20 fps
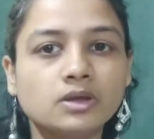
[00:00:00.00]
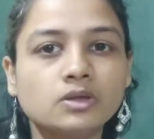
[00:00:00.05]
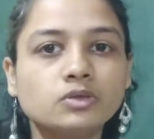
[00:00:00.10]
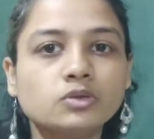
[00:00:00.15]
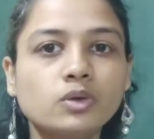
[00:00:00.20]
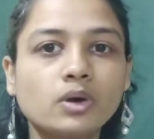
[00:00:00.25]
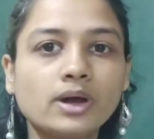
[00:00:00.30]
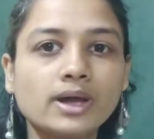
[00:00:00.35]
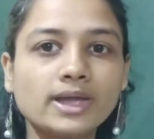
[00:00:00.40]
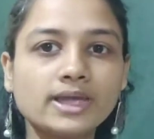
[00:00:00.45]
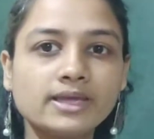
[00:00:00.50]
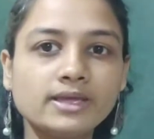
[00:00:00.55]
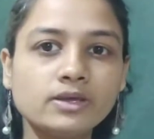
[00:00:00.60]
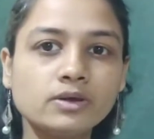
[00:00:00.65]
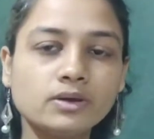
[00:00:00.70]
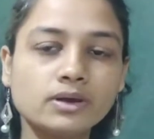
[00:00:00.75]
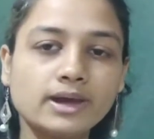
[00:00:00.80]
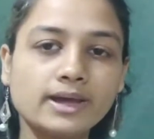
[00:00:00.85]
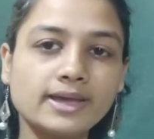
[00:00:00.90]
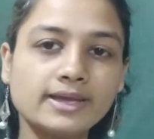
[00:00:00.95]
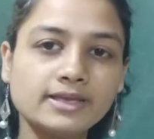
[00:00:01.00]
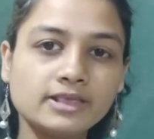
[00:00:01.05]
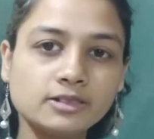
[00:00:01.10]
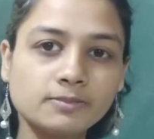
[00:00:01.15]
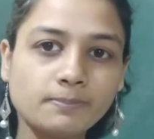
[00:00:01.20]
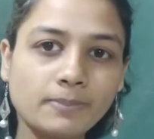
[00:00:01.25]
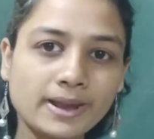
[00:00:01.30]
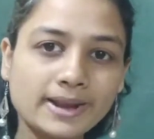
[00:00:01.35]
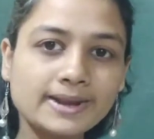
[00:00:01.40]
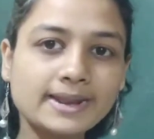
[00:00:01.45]
So
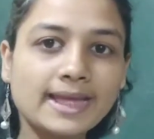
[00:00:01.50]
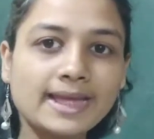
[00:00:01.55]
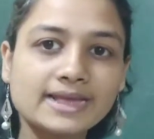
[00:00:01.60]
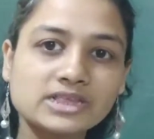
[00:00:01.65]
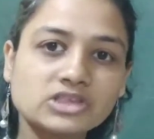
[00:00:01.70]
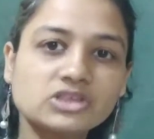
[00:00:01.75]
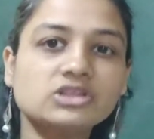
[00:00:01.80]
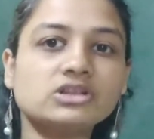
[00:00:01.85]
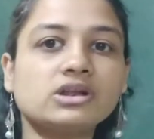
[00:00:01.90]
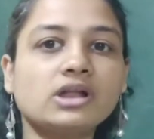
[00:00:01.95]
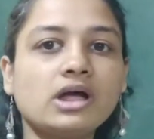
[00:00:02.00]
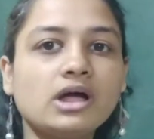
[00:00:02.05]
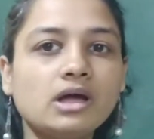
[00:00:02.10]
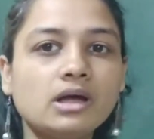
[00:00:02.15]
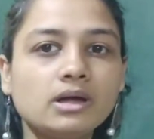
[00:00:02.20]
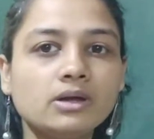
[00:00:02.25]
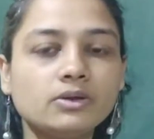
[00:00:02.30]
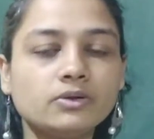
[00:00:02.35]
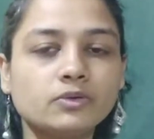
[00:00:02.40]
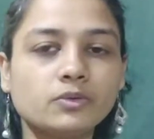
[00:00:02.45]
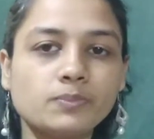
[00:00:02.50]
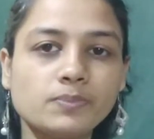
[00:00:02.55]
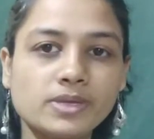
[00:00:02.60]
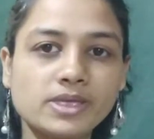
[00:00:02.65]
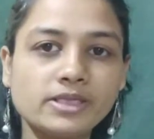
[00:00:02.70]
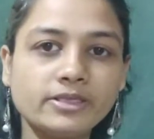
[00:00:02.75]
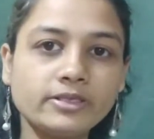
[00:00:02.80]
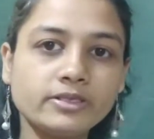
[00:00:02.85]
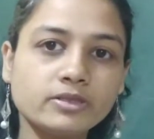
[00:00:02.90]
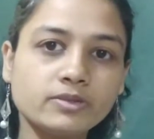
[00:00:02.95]
I spend extra
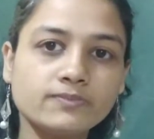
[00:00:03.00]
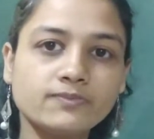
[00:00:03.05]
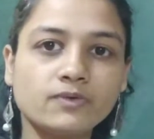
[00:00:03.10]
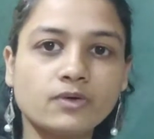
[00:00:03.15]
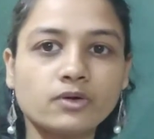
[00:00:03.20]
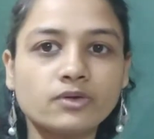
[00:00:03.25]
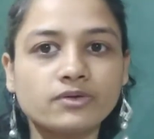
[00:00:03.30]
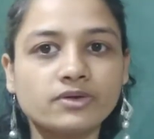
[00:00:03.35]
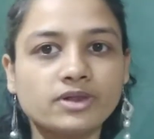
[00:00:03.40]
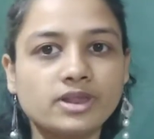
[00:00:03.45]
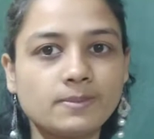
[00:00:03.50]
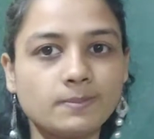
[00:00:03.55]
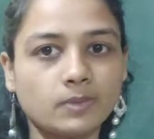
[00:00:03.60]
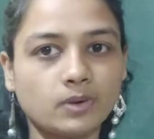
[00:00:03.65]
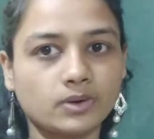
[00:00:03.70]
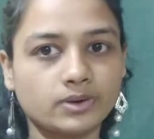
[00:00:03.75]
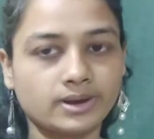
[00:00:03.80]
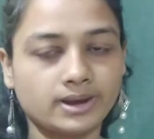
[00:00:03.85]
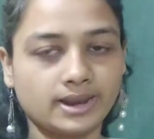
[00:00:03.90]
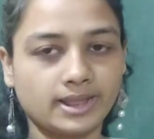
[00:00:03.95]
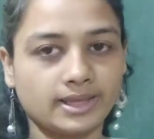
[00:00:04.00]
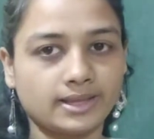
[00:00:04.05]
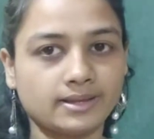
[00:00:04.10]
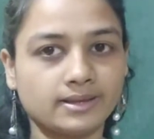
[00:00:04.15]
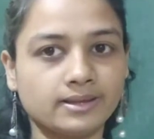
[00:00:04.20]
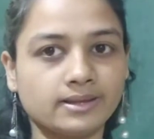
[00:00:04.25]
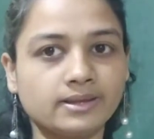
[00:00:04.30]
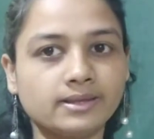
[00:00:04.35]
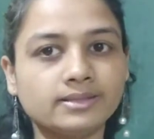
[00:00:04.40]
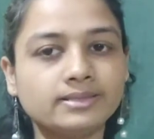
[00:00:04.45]
rupees for
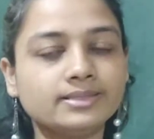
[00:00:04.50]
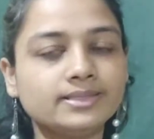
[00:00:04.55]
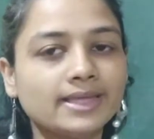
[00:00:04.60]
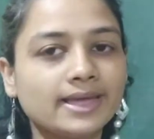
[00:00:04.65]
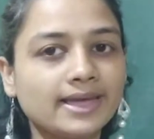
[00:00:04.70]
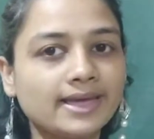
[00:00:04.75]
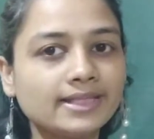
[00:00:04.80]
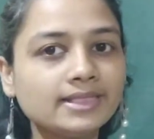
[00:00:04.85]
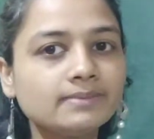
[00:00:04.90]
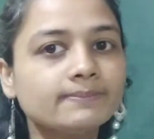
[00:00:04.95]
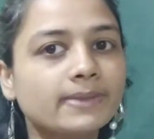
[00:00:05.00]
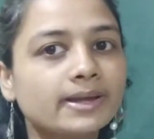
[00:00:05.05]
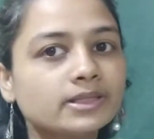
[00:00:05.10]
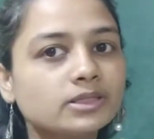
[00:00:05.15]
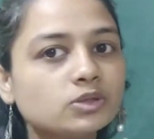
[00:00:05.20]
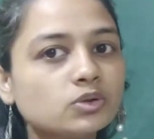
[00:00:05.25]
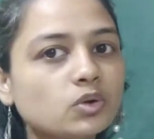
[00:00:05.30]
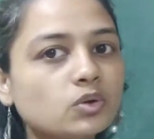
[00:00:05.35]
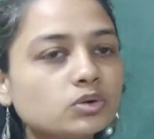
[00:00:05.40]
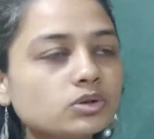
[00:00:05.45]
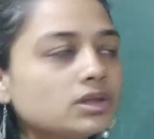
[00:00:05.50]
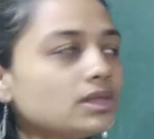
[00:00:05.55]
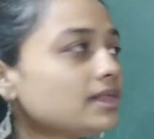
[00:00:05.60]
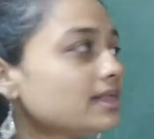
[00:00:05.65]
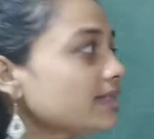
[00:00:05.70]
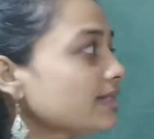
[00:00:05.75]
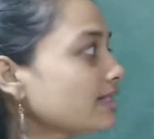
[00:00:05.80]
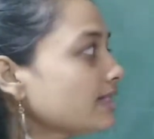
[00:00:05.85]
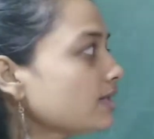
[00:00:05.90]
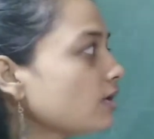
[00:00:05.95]
remodeling. Then my
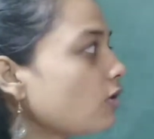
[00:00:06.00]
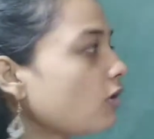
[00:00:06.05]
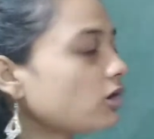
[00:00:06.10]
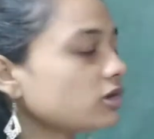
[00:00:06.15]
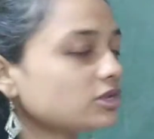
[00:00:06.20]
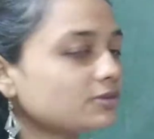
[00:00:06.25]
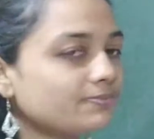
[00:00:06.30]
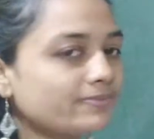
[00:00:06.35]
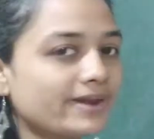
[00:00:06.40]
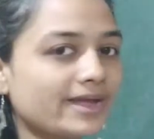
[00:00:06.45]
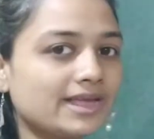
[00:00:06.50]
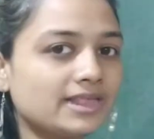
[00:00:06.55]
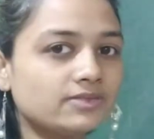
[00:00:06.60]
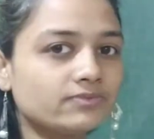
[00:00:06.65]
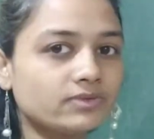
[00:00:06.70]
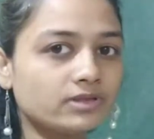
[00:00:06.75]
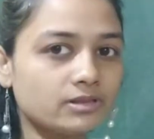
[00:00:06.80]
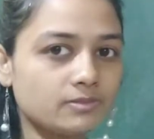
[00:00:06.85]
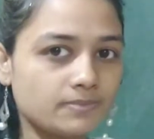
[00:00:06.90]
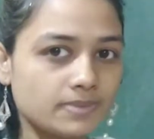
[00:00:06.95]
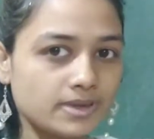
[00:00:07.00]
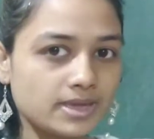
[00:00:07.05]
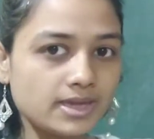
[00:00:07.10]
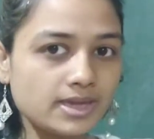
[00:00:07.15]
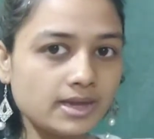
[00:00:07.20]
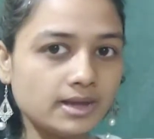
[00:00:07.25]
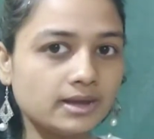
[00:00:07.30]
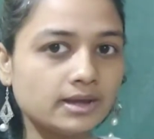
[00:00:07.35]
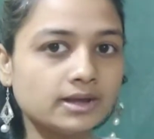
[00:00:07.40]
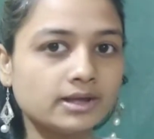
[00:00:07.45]
total cost price will
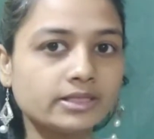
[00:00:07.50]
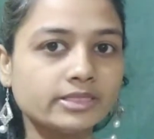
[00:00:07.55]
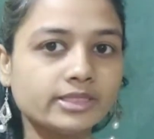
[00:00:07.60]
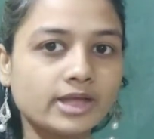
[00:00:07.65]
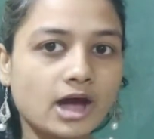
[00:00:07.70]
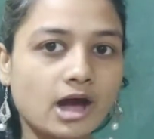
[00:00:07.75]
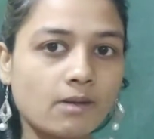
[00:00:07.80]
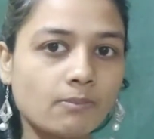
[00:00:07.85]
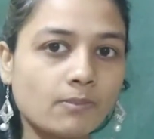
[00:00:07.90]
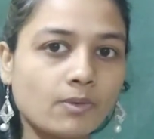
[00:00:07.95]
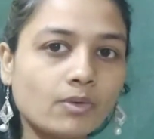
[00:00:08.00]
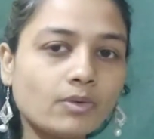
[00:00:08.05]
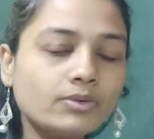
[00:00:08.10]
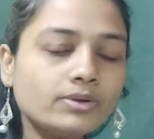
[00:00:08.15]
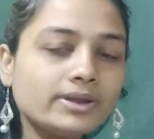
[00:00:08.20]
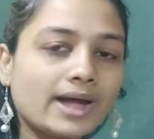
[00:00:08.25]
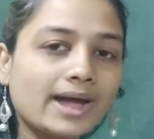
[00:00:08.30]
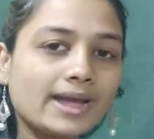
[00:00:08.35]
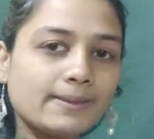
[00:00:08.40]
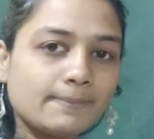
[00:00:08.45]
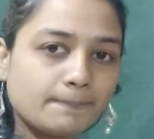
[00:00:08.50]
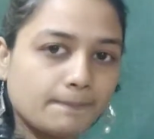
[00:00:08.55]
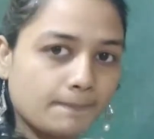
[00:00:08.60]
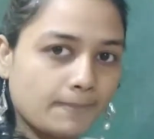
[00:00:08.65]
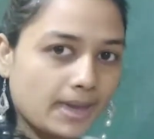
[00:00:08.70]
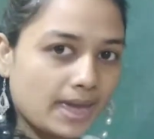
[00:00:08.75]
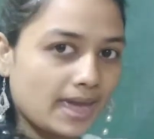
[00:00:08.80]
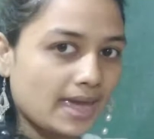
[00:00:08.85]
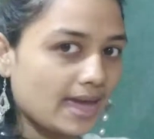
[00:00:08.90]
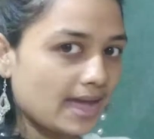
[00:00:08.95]
be the amount I
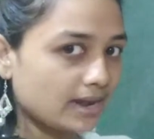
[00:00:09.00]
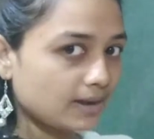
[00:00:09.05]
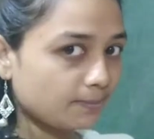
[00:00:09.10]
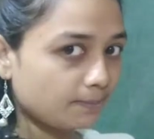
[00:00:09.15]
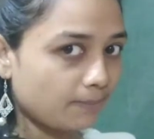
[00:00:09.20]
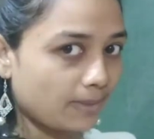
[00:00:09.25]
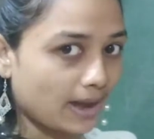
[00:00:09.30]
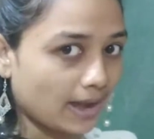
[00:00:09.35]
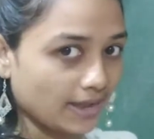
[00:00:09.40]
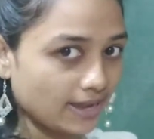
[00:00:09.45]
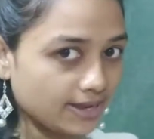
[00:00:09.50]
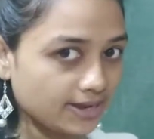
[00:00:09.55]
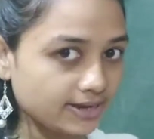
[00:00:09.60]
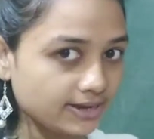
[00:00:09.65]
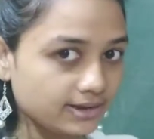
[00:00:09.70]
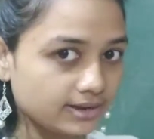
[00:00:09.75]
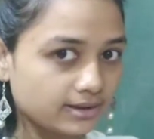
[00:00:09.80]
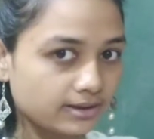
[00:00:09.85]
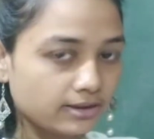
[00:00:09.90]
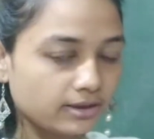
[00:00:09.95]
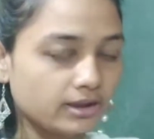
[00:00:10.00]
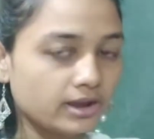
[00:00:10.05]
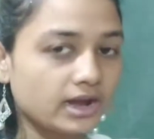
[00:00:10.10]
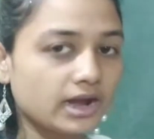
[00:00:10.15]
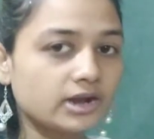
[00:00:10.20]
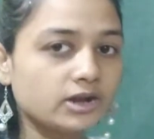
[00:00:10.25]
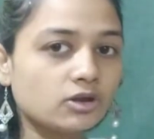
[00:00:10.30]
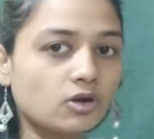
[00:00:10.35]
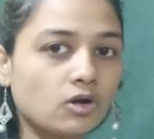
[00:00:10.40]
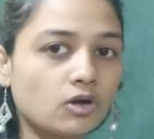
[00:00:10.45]
pay and buy it
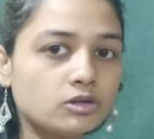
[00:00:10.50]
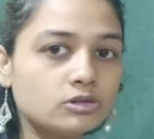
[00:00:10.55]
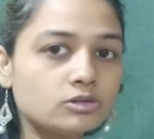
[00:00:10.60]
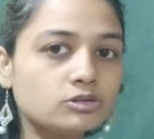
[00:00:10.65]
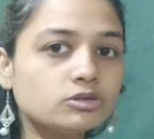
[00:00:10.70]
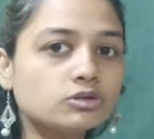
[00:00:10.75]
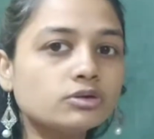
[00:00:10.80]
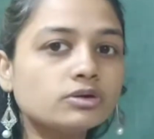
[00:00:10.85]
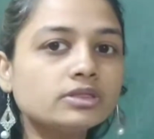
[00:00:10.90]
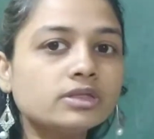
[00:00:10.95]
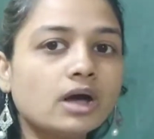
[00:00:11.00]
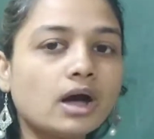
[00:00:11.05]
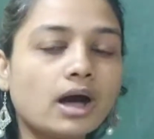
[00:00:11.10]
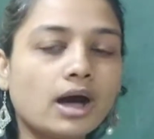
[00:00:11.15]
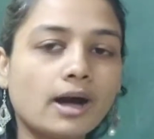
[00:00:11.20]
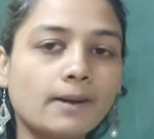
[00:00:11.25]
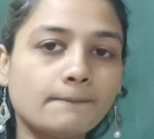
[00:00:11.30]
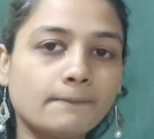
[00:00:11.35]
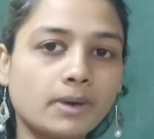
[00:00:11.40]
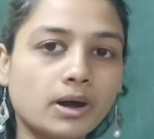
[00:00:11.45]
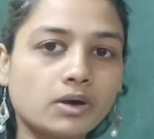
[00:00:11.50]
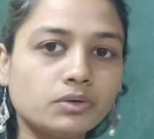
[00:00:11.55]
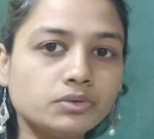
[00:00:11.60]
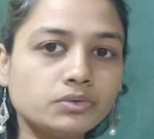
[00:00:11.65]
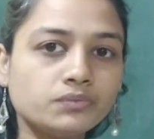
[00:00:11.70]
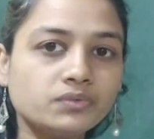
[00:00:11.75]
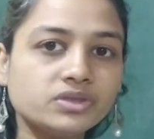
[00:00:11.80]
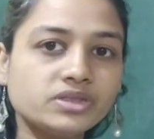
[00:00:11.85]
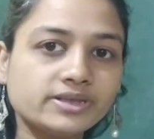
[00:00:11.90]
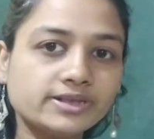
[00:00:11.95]
and also the
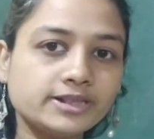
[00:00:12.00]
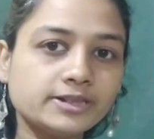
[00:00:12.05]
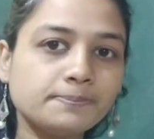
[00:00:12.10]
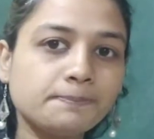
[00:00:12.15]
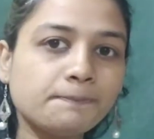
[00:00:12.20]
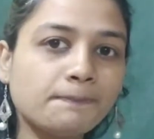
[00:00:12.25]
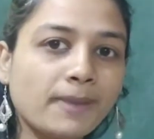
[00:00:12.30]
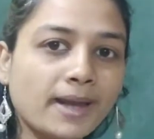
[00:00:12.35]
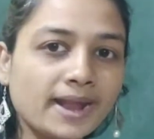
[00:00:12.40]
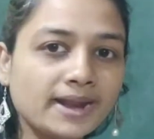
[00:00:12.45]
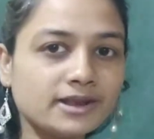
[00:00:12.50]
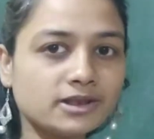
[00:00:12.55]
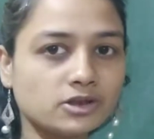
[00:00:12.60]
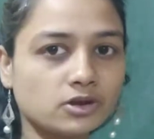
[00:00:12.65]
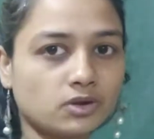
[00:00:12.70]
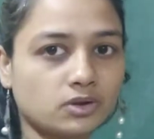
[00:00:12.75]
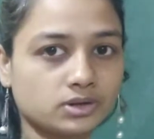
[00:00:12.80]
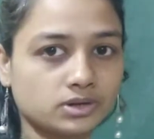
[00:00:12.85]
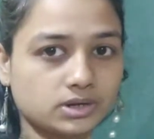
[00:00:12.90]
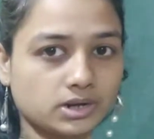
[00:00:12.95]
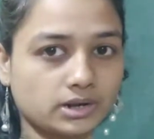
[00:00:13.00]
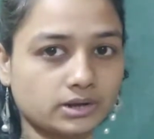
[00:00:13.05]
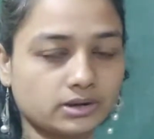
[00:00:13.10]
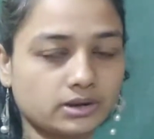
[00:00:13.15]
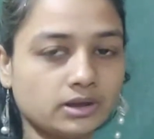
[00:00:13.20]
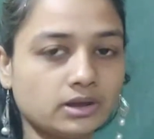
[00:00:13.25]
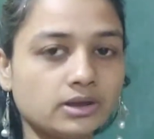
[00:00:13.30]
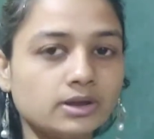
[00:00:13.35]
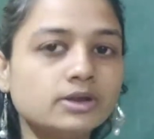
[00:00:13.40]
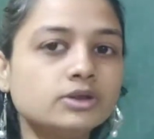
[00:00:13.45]
amount which I spent on
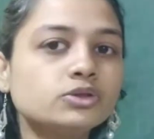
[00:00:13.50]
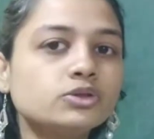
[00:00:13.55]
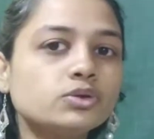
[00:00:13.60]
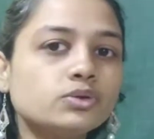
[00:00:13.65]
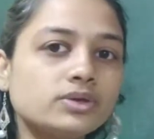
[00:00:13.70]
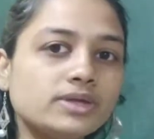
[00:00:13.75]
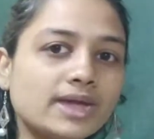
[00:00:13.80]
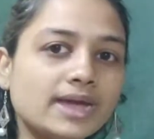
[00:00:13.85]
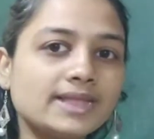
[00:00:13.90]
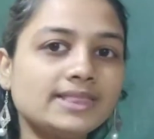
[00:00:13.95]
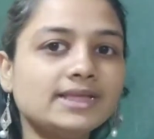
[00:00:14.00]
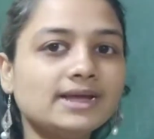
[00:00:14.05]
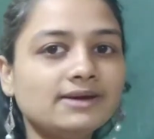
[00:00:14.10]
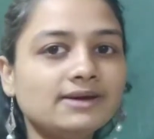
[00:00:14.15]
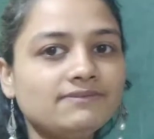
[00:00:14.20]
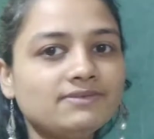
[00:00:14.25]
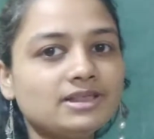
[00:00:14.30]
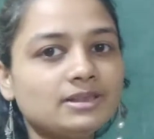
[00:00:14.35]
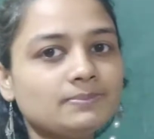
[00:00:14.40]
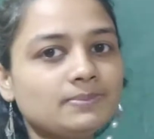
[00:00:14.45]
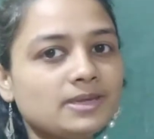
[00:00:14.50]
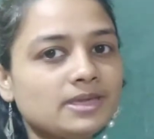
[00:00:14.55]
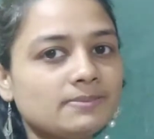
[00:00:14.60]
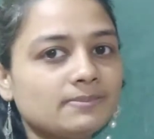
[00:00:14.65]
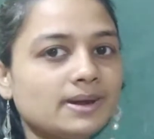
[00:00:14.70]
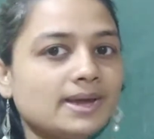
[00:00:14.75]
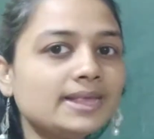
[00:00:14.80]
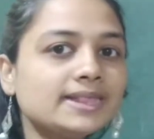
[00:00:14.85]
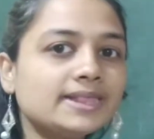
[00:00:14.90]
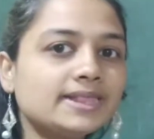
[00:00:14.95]
it. Together will be
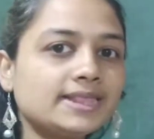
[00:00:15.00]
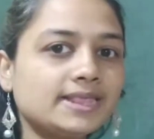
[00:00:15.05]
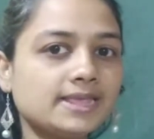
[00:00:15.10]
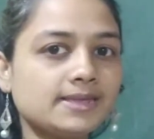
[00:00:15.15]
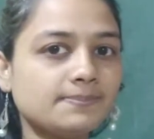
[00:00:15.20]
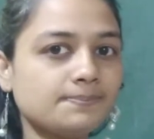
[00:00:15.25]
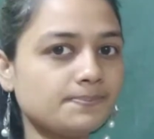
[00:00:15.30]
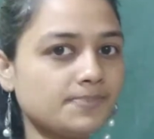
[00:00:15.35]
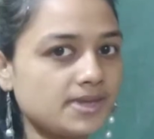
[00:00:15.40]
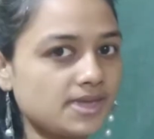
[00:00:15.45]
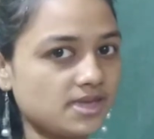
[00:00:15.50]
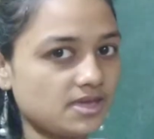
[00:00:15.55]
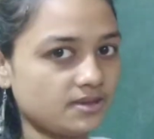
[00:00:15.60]
my CP.